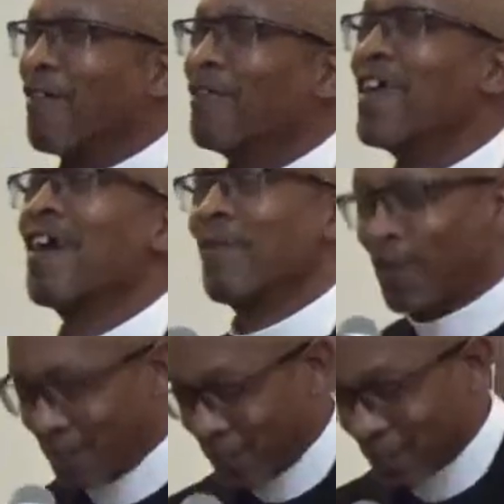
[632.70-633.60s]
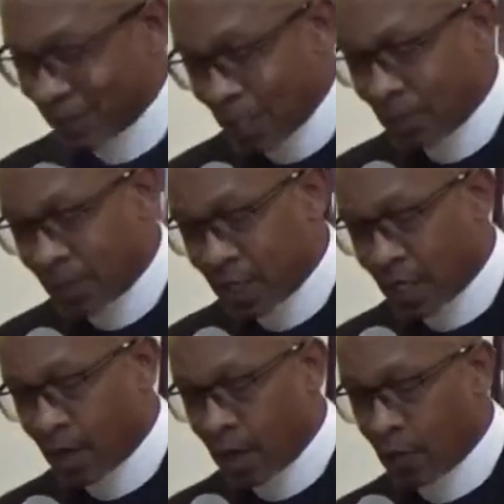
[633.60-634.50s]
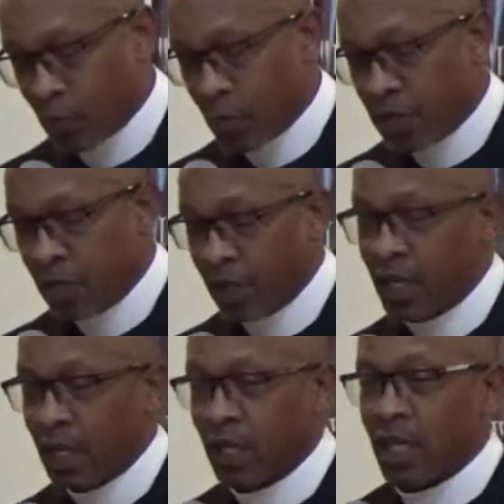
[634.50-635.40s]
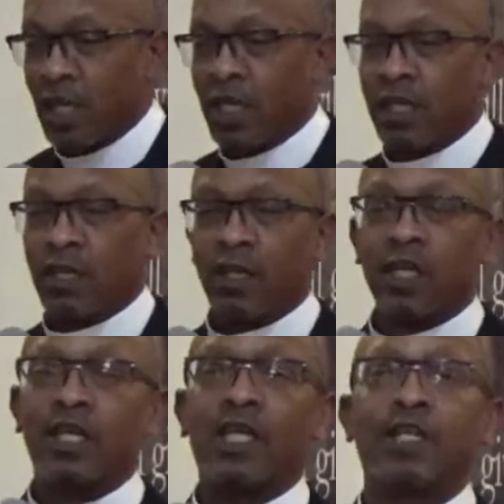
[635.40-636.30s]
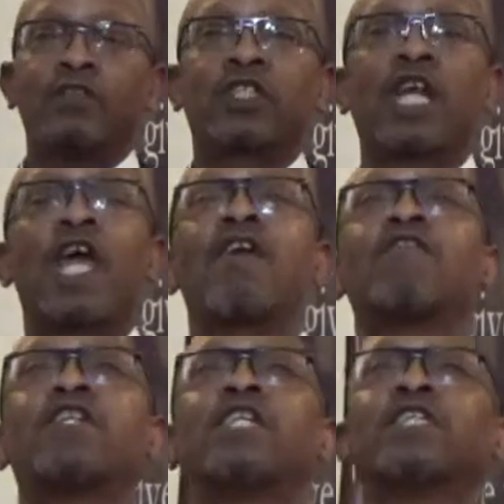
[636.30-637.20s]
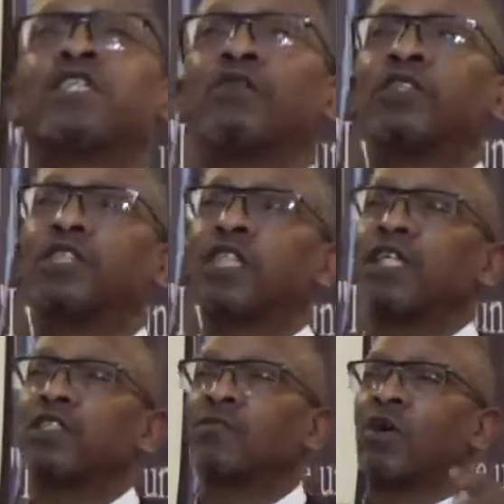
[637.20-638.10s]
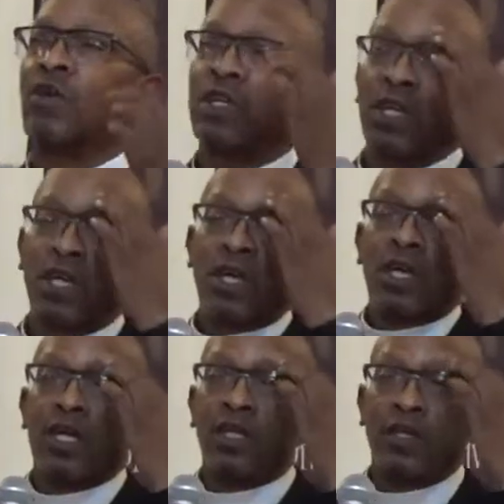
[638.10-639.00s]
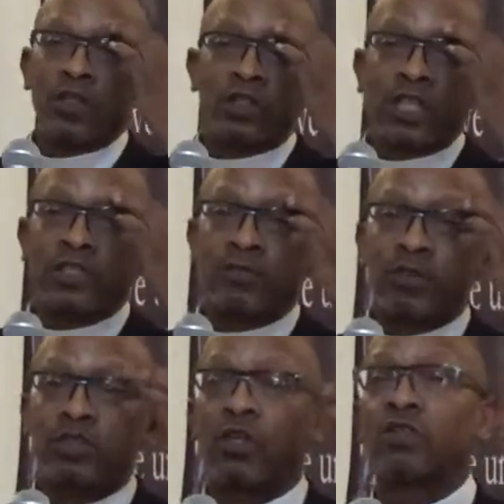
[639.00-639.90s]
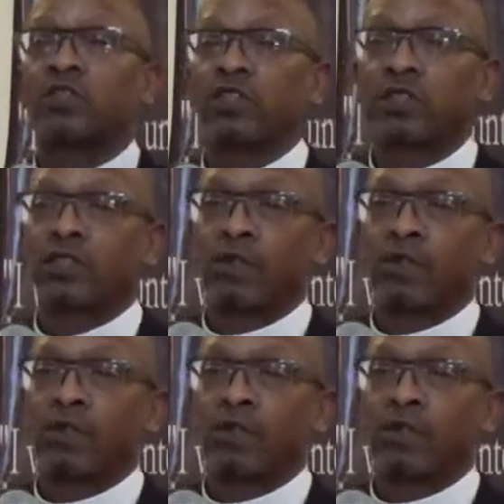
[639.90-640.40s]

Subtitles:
Yeah, but there's something that when we look at again, and it was an evidence, it was a testimony in the New Testament churches.